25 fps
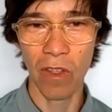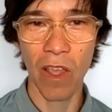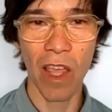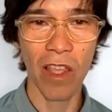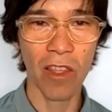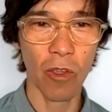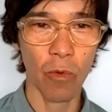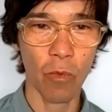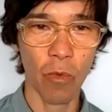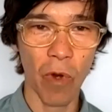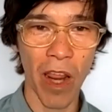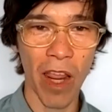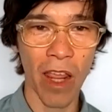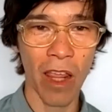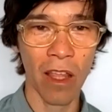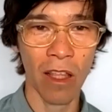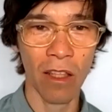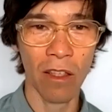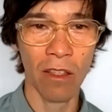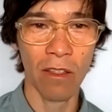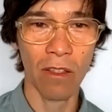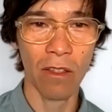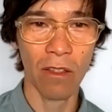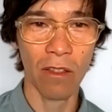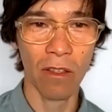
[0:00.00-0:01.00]
take the
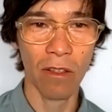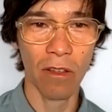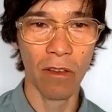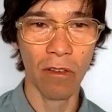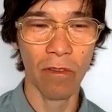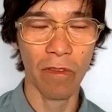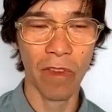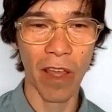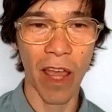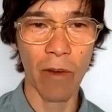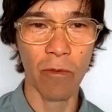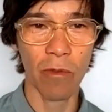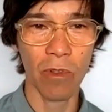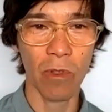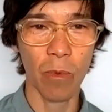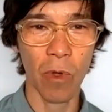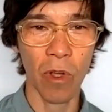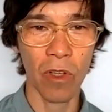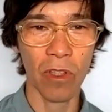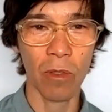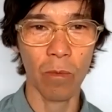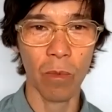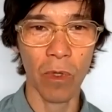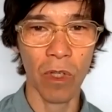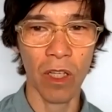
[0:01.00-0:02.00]
reins of that
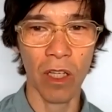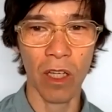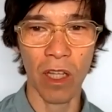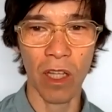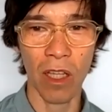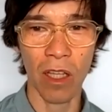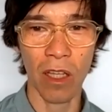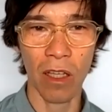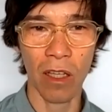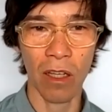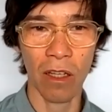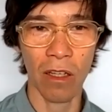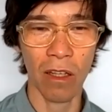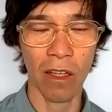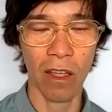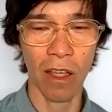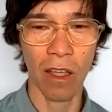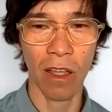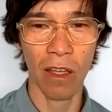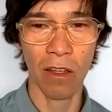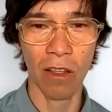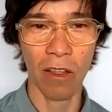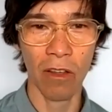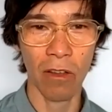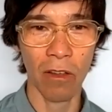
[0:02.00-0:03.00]
responsibility and
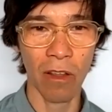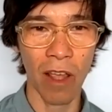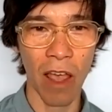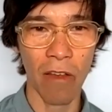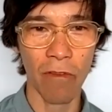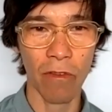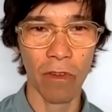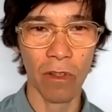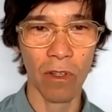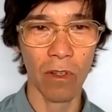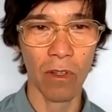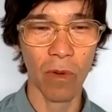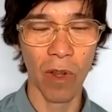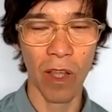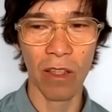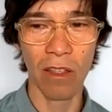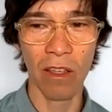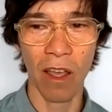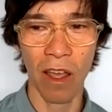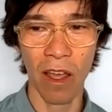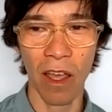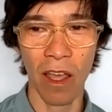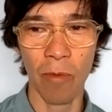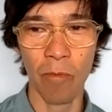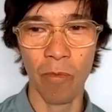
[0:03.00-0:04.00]
have a great
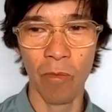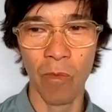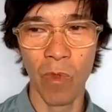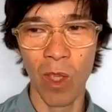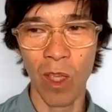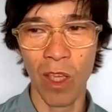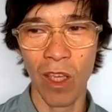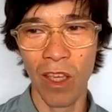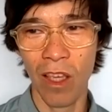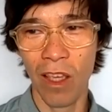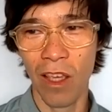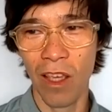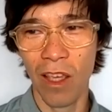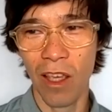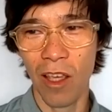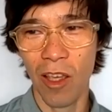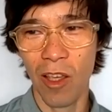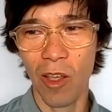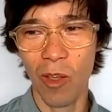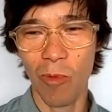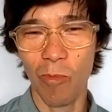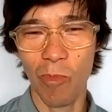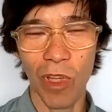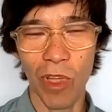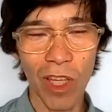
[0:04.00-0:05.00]
time.
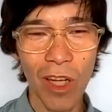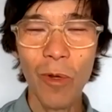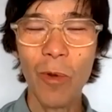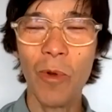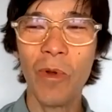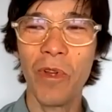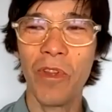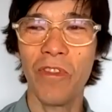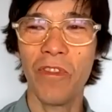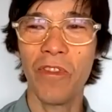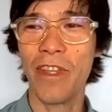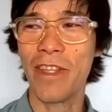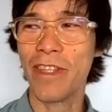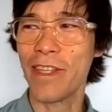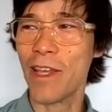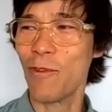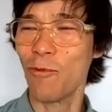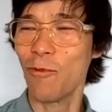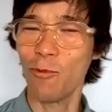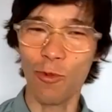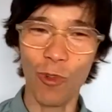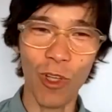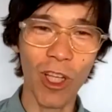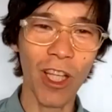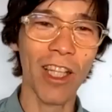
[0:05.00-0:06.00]
But one of the things
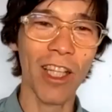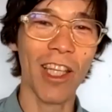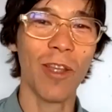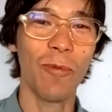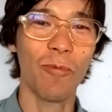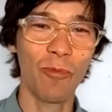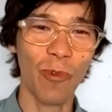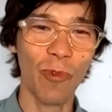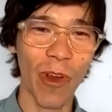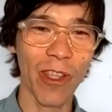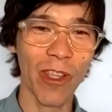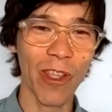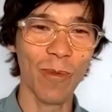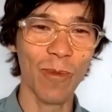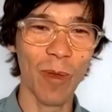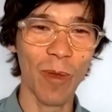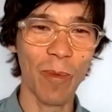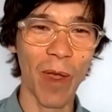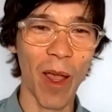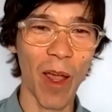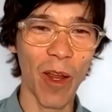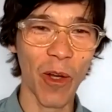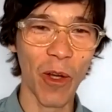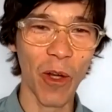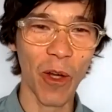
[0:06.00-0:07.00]
that really impressed me
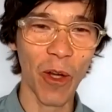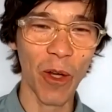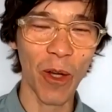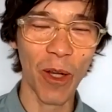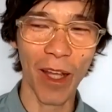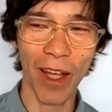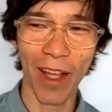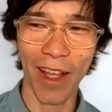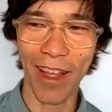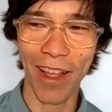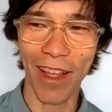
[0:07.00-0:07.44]
about her